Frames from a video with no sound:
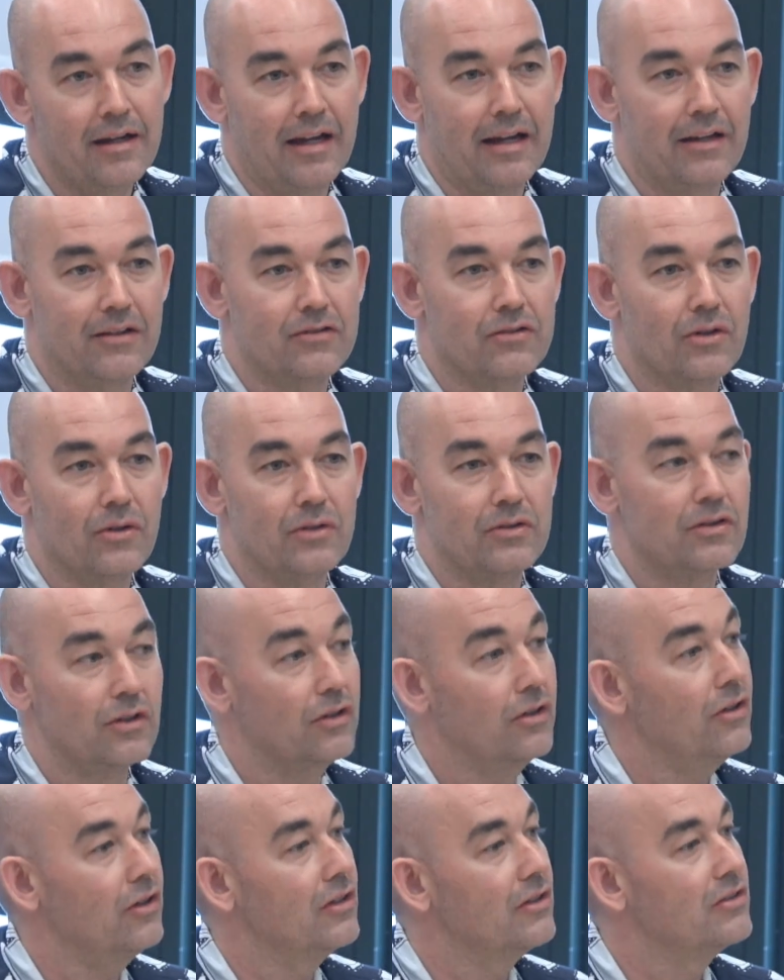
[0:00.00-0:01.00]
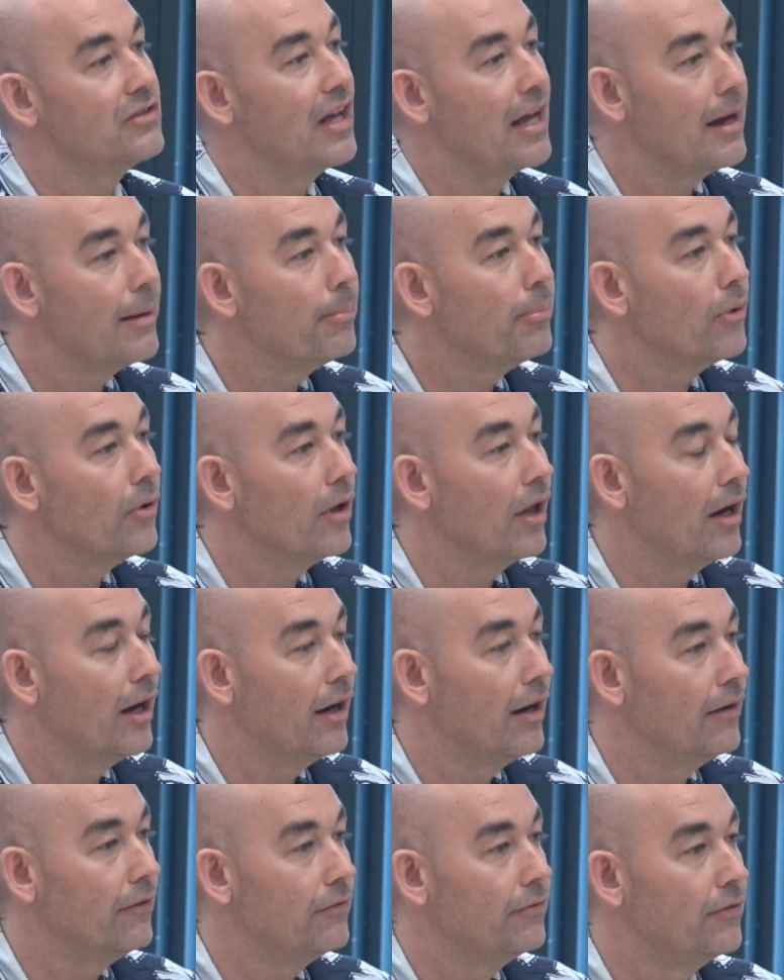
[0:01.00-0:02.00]
And so it's a good example
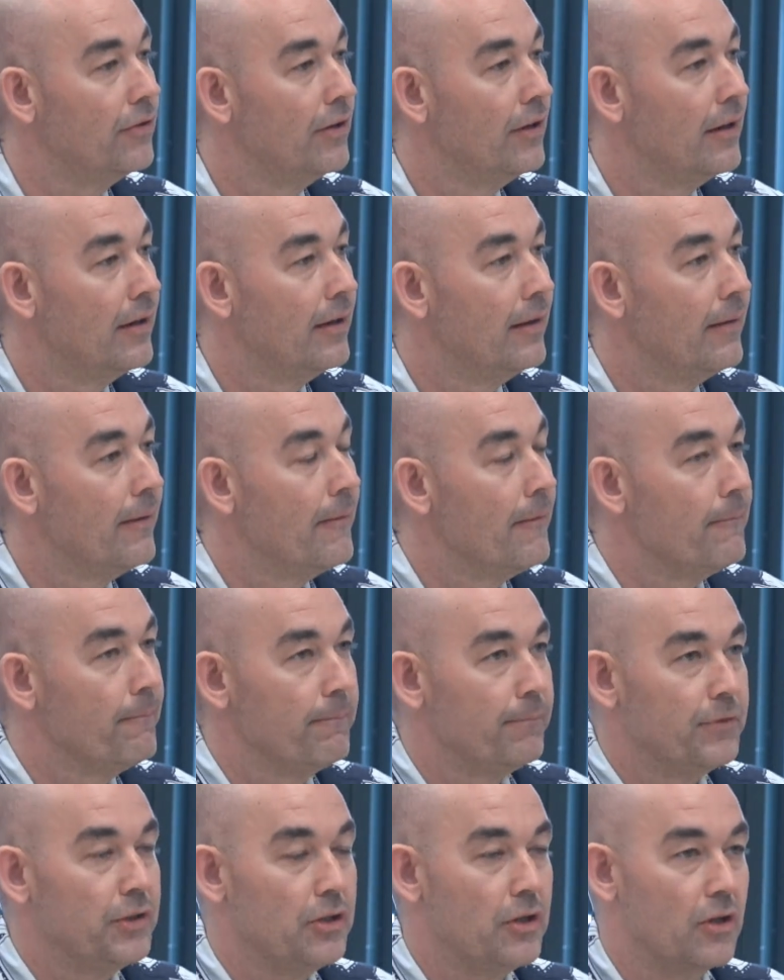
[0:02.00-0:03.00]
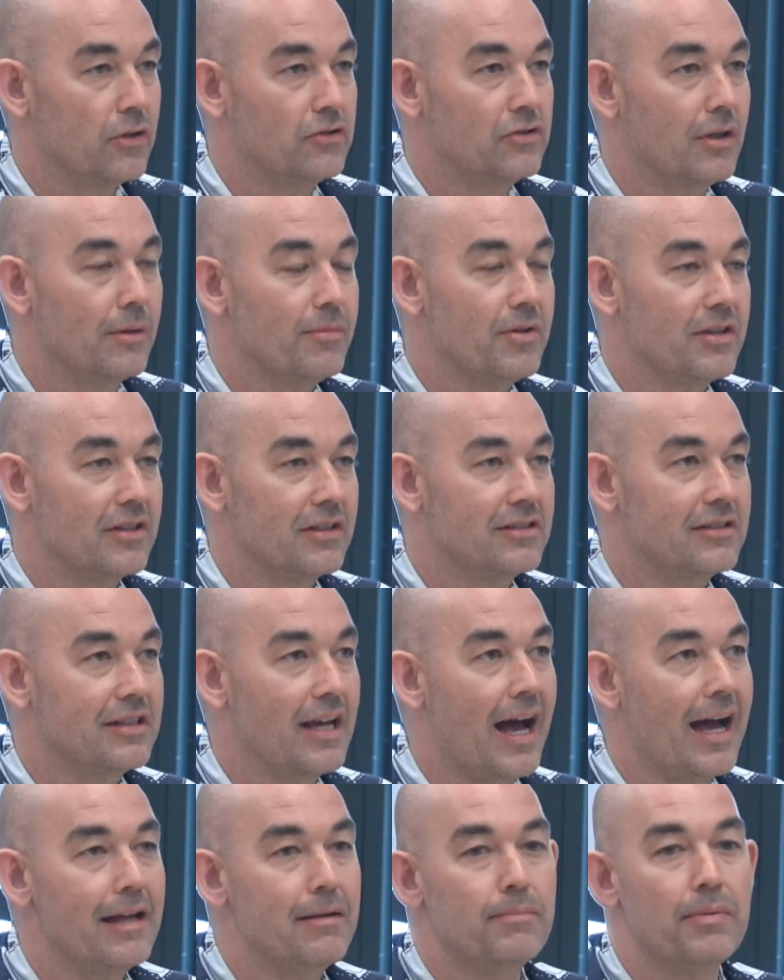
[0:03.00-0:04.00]
of, you know, some of the
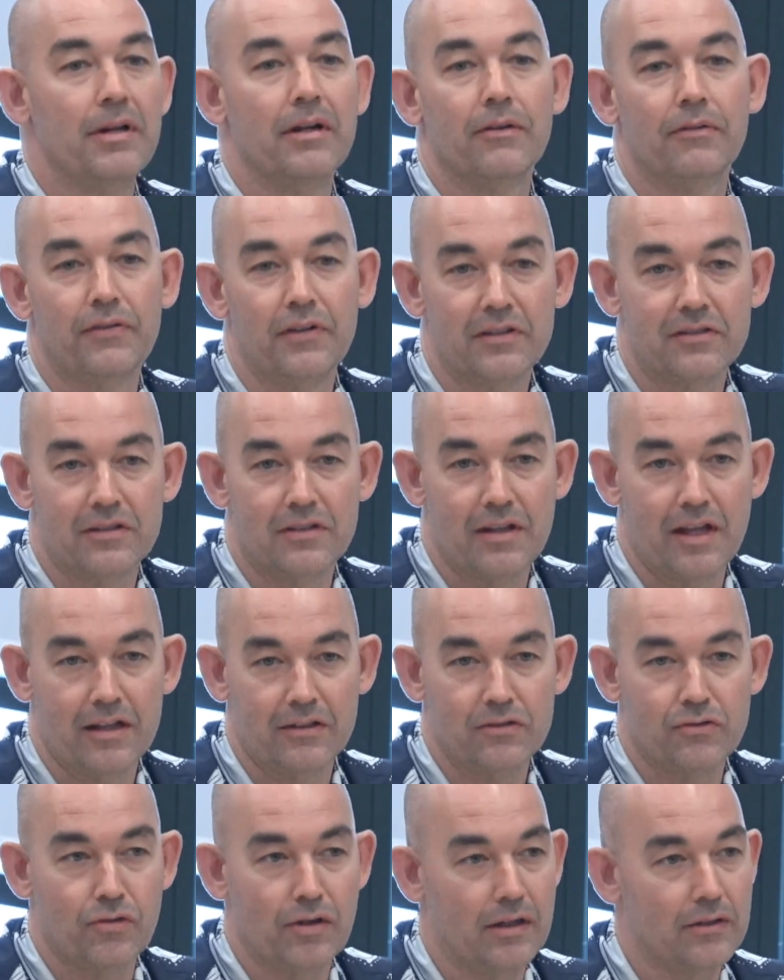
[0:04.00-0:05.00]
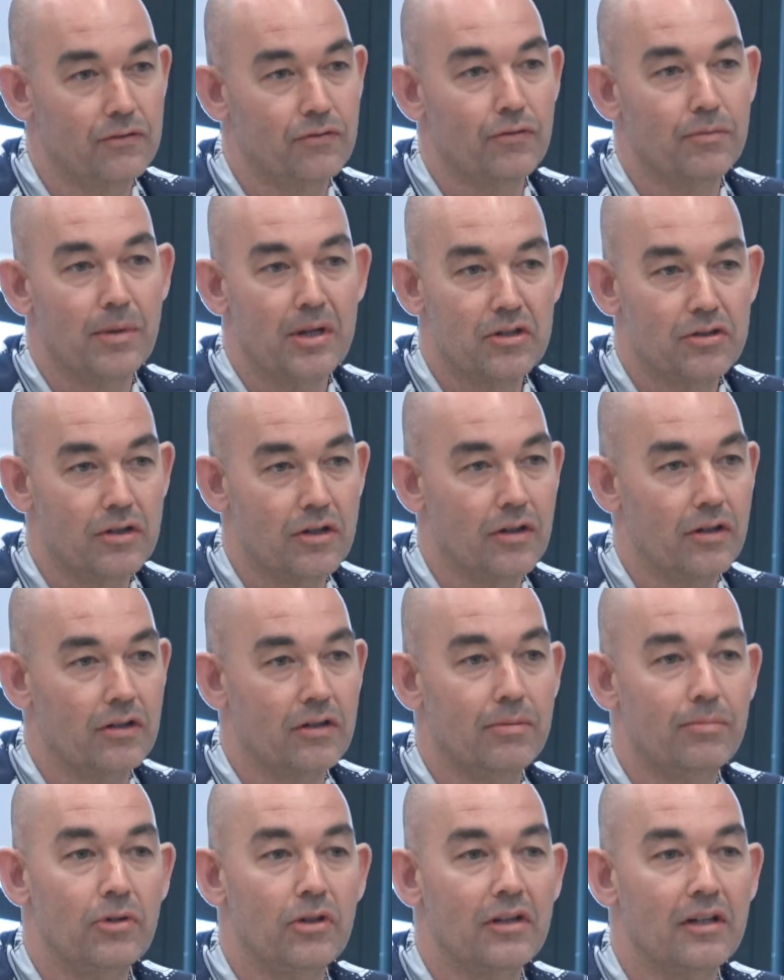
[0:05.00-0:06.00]
side benefits, and that's transformation of the
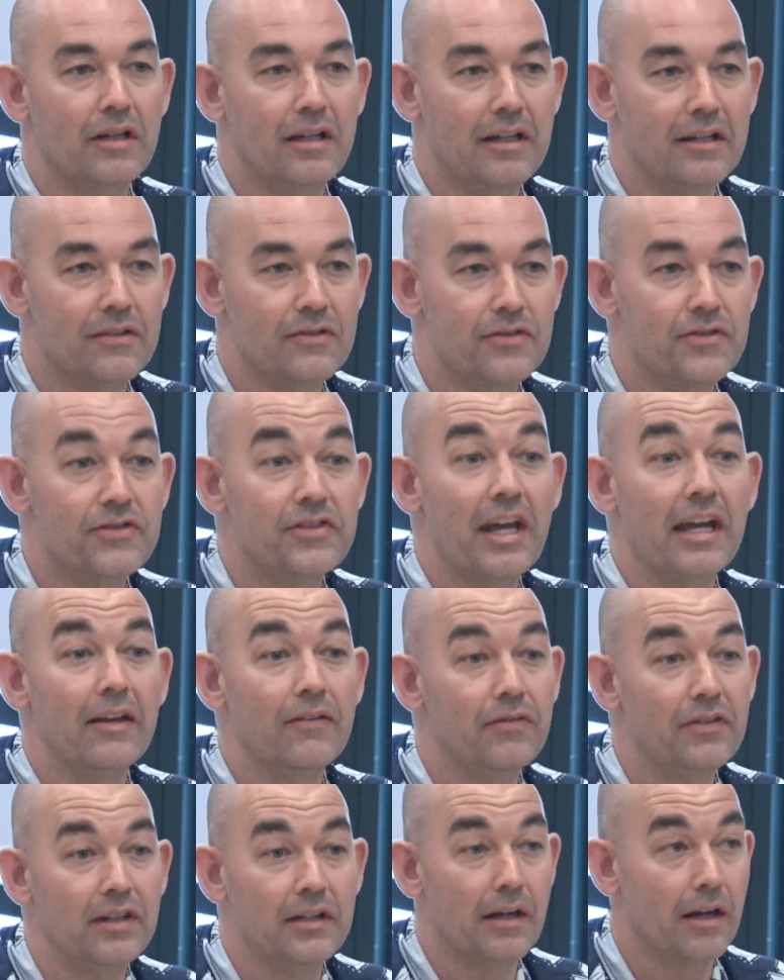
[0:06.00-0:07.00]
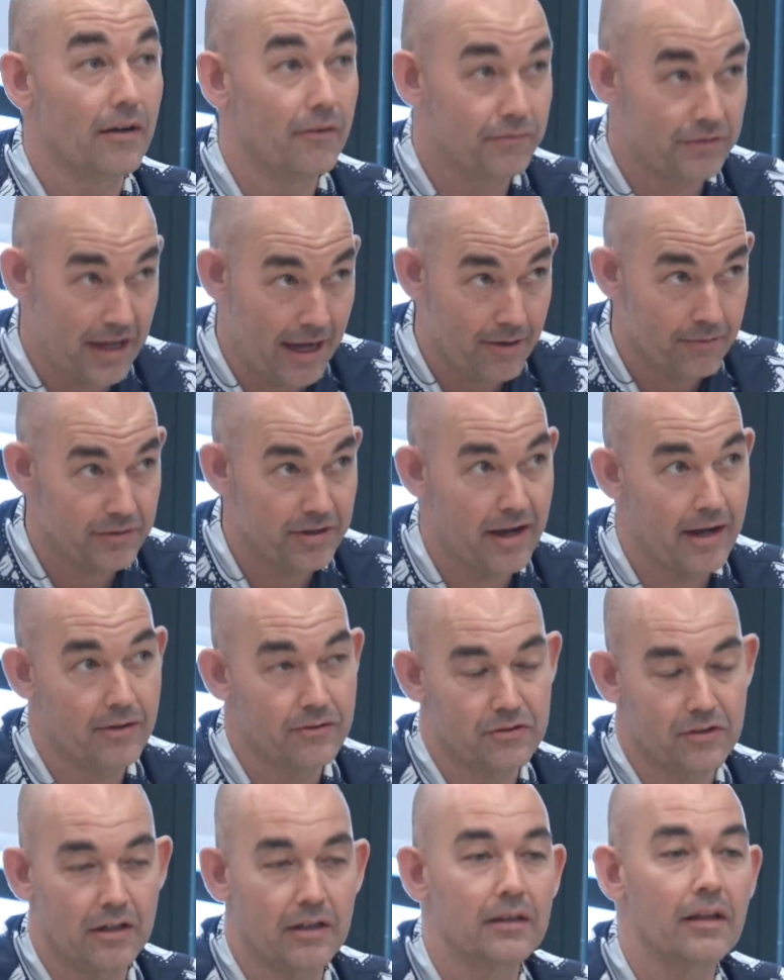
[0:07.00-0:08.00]
community and safety of
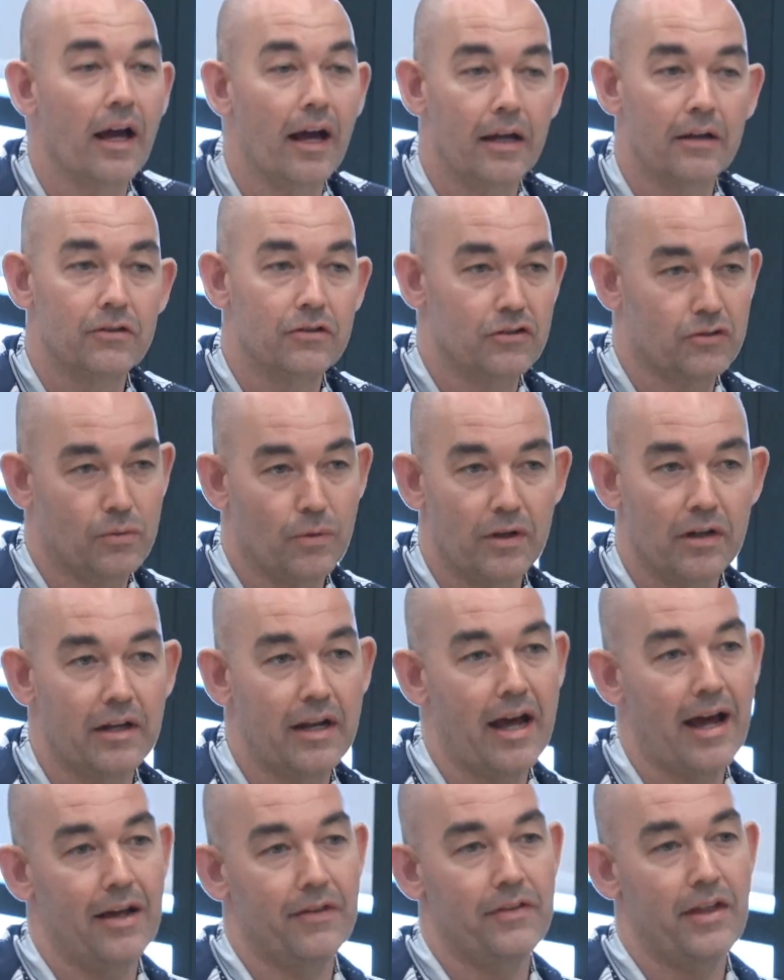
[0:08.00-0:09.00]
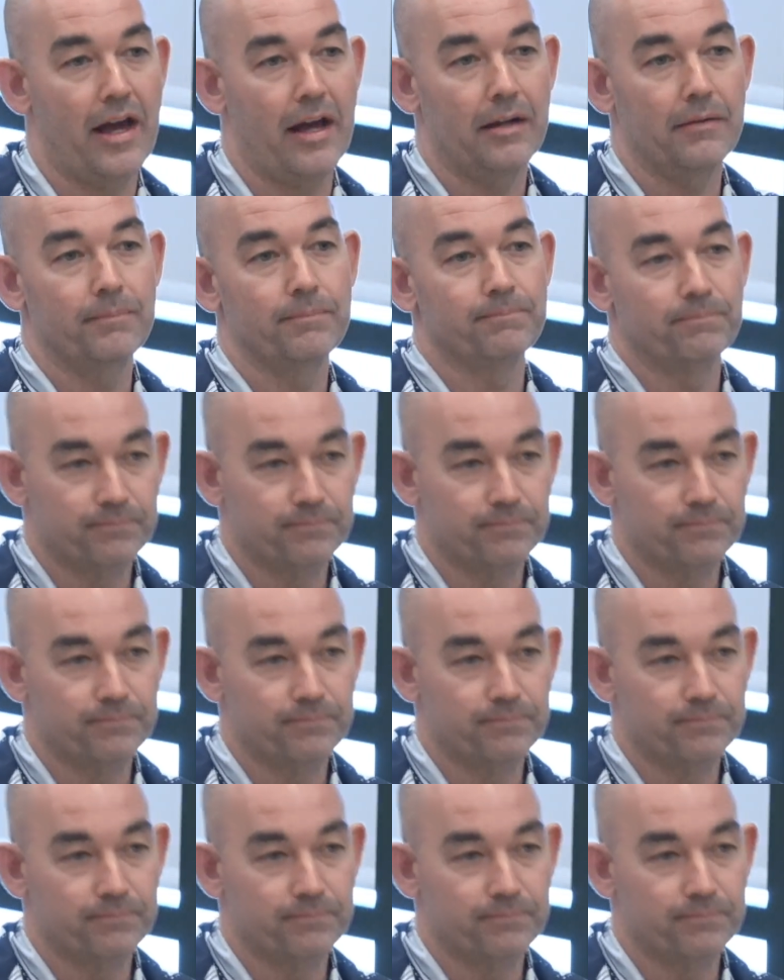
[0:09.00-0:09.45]
downtowns like that. Just wanted to add that.